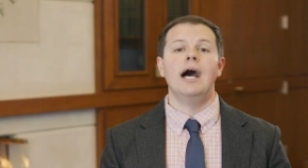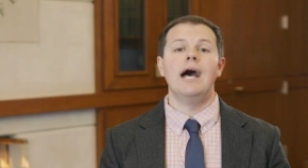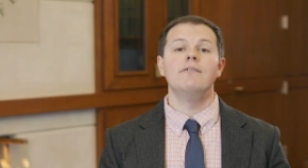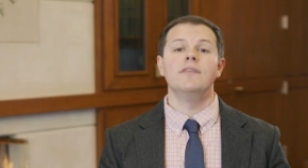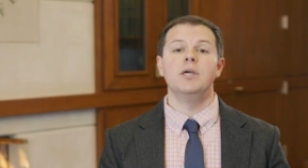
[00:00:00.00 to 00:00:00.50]

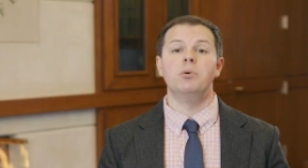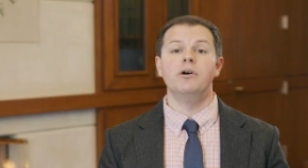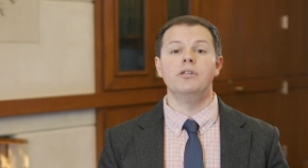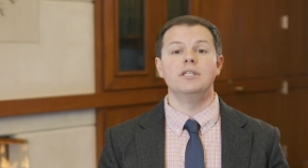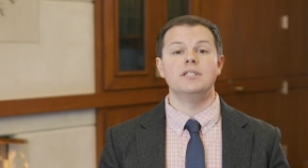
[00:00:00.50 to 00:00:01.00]
Having the
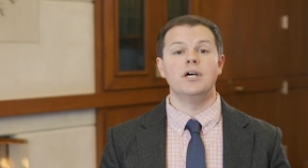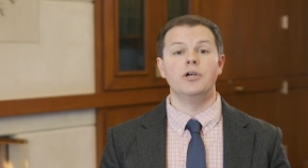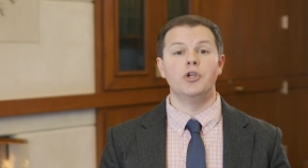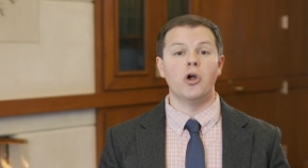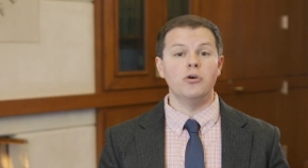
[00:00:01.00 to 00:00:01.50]
ability to
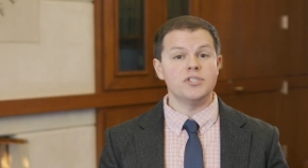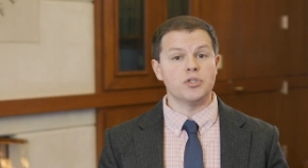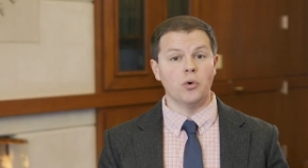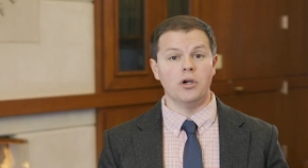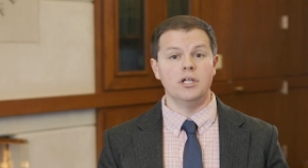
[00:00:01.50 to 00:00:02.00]
tell your own
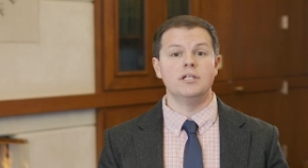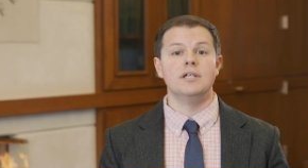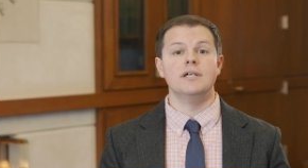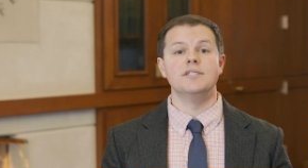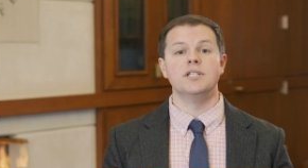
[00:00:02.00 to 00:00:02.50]
story
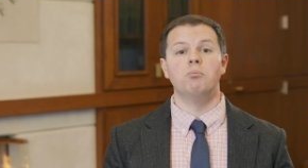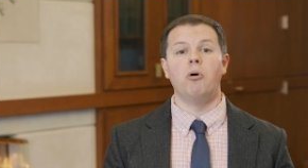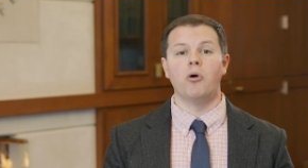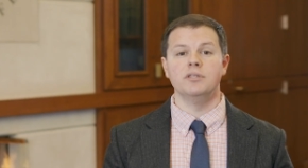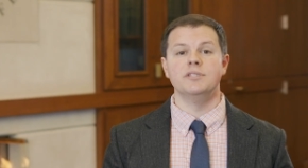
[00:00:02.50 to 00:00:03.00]
is an
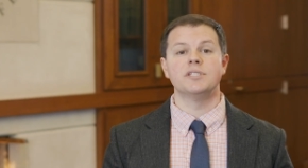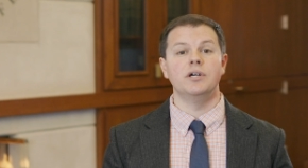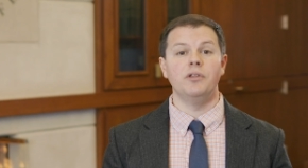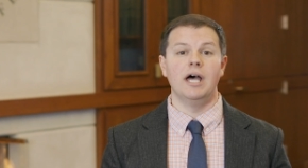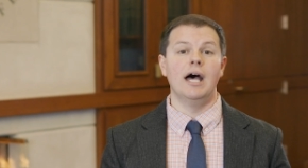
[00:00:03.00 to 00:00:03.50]
important
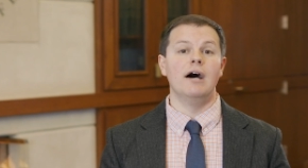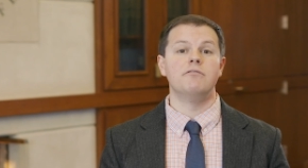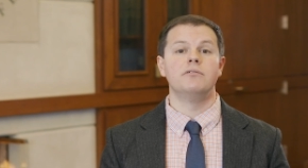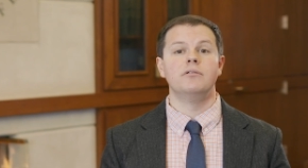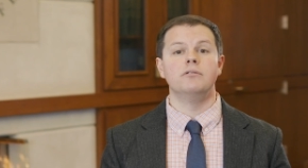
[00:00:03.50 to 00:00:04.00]
skill to have,
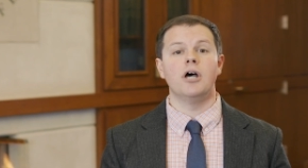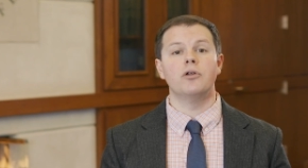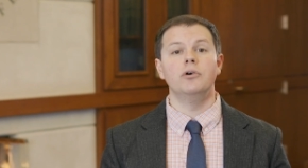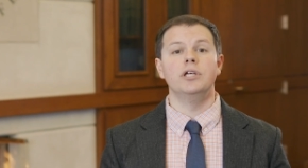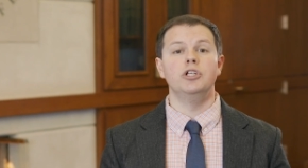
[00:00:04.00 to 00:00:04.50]

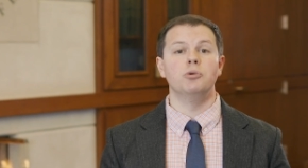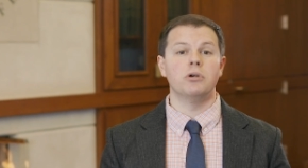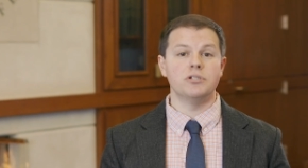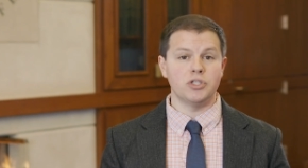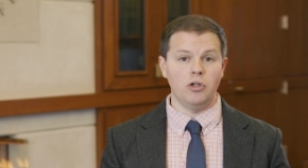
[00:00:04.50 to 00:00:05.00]
not only in your
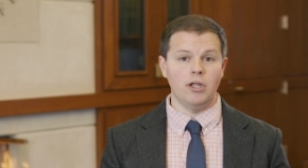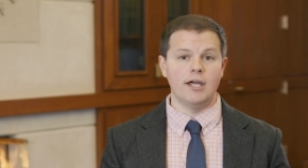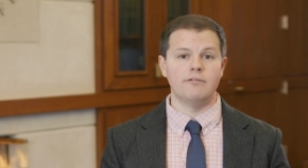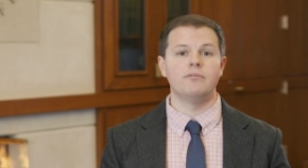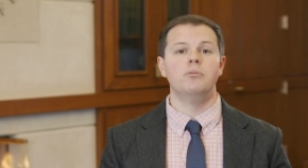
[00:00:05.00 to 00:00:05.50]
personal
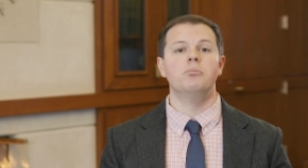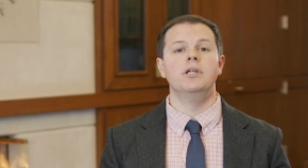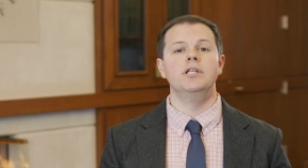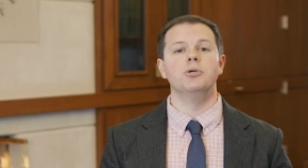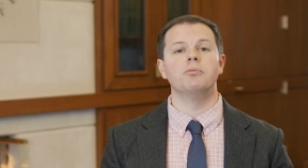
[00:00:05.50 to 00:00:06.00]
life,
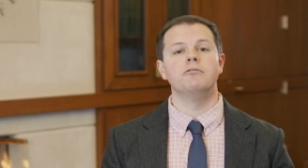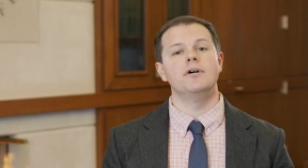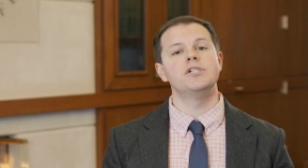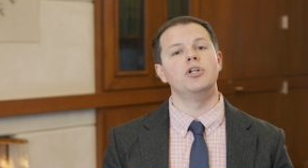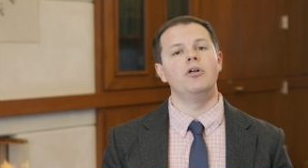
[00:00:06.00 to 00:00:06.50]
but in your
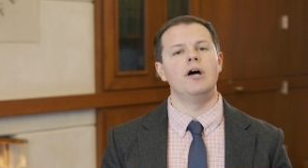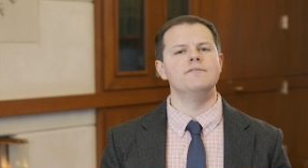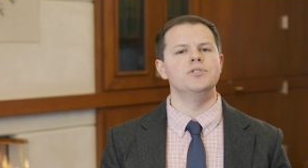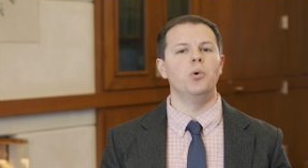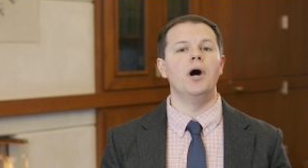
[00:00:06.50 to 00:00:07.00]
professional
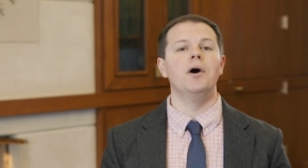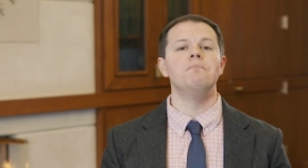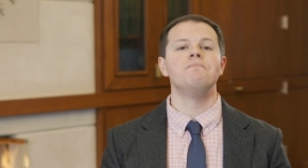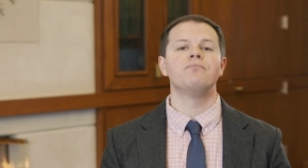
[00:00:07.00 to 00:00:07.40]
life as well.